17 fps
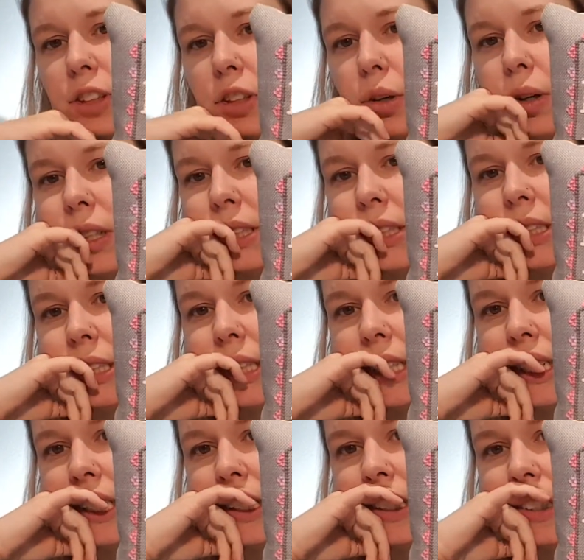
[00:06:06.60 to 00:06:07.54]
you go onto
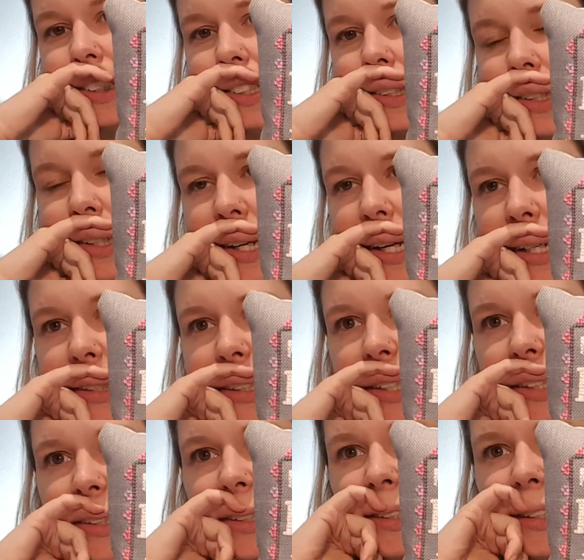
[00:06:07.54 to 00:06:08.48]
the
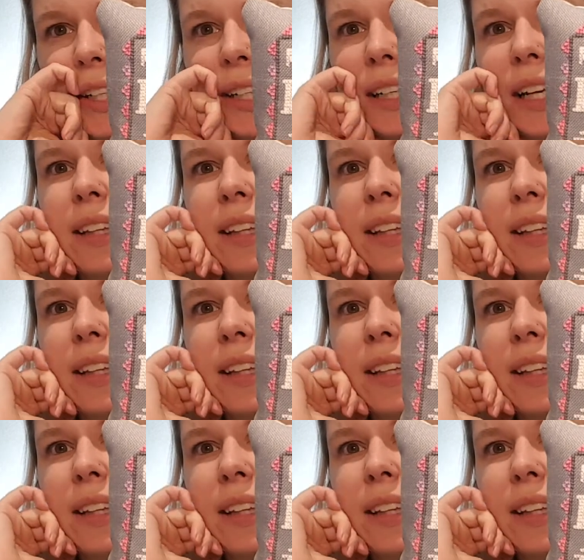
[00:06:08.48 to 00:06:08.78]
hands-on design.